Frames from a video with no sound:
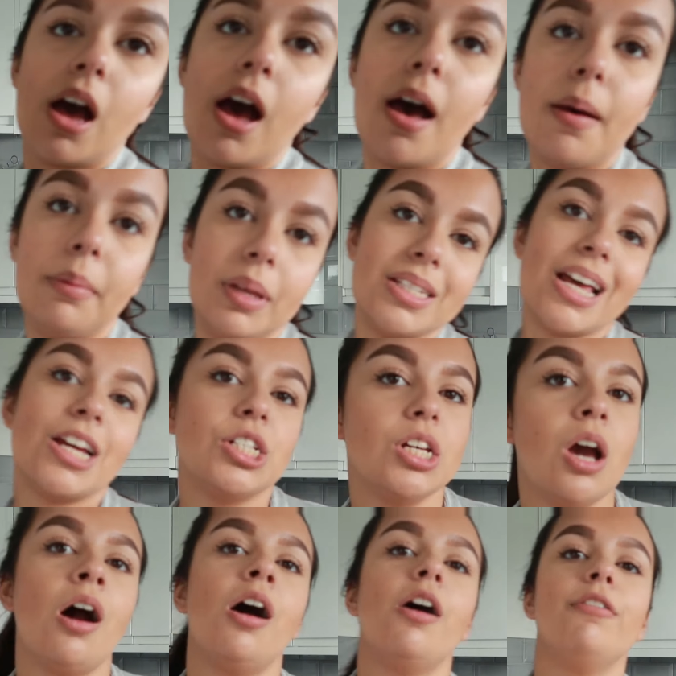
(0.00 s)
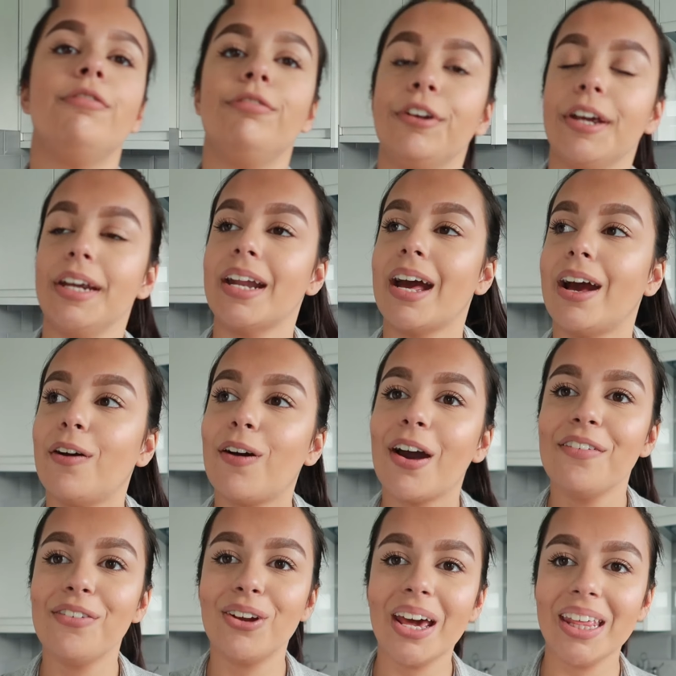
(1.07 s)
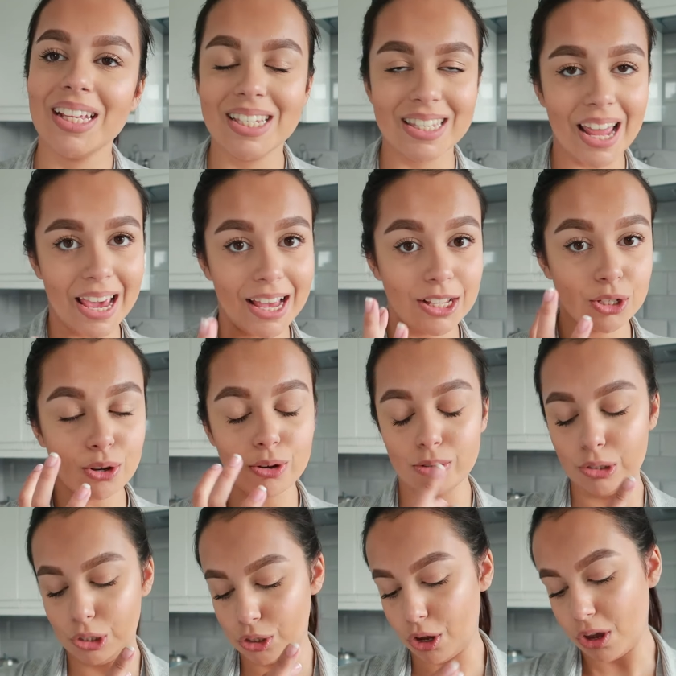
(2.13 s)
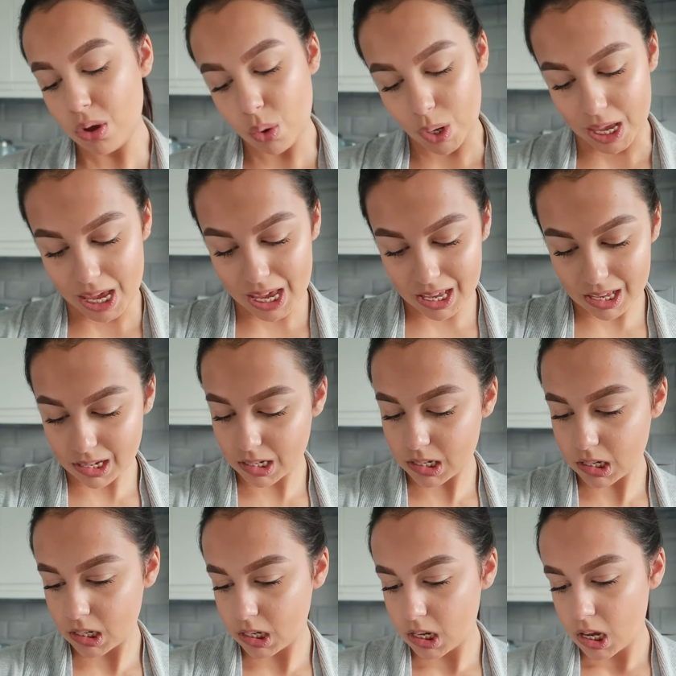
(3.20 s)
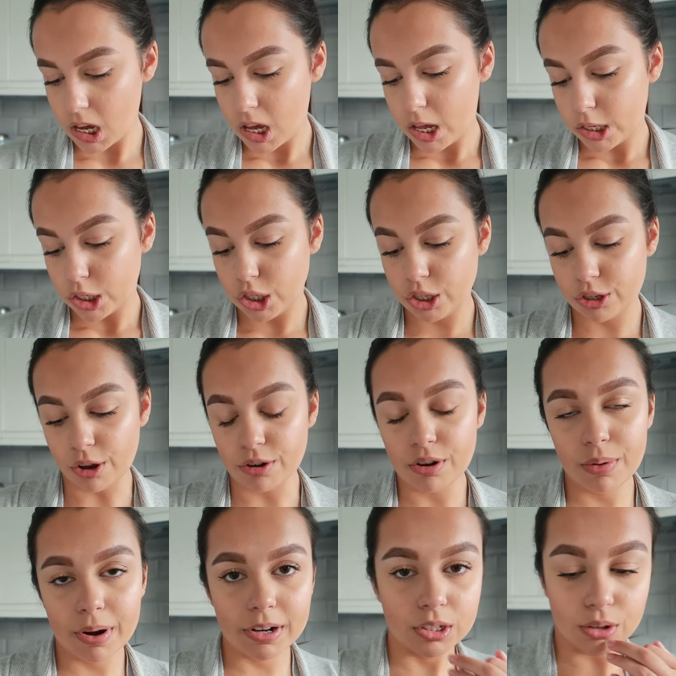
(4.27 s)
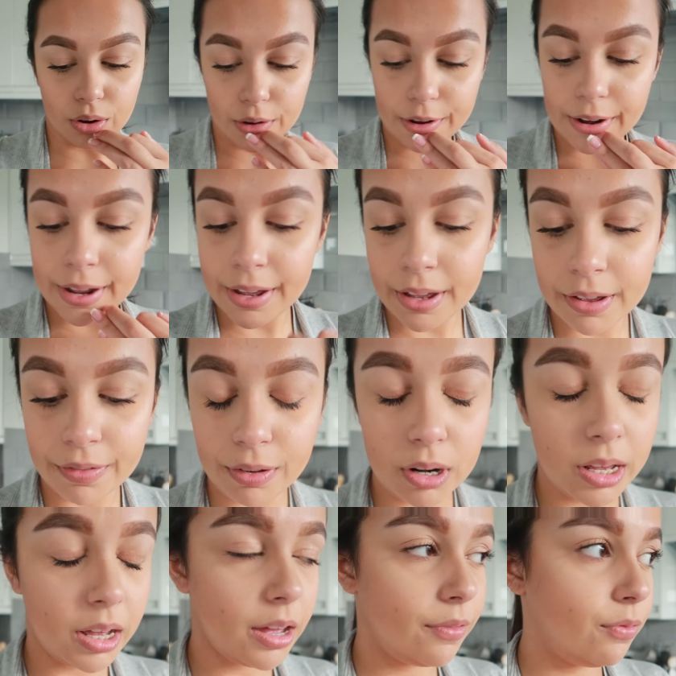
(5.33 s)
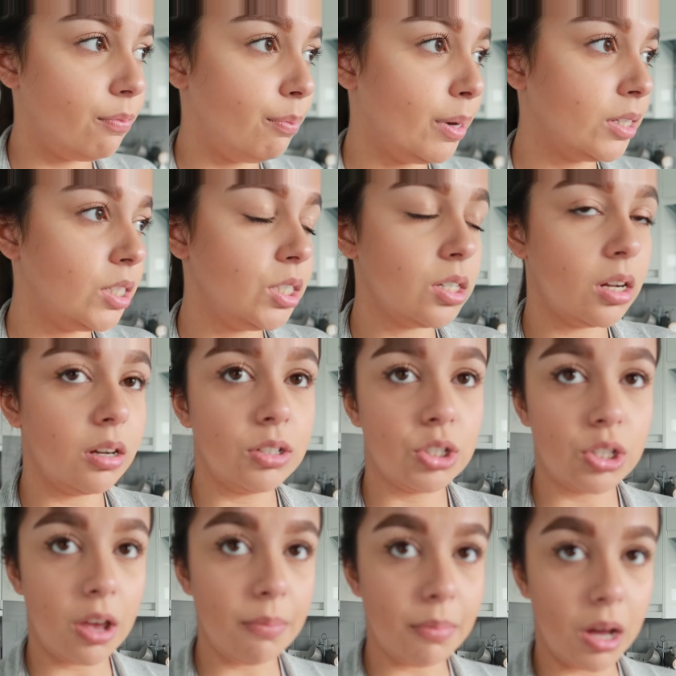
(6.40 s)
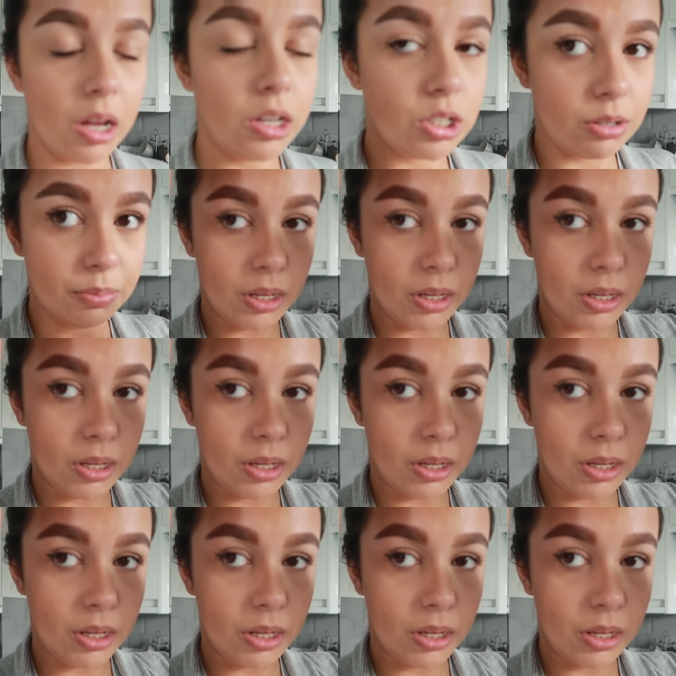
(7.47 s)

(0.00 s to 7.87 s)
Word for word: Um, it's actually half three now. I feel like this day has gone so quick. So I know where it's gone. I feel like I've bloody done so much.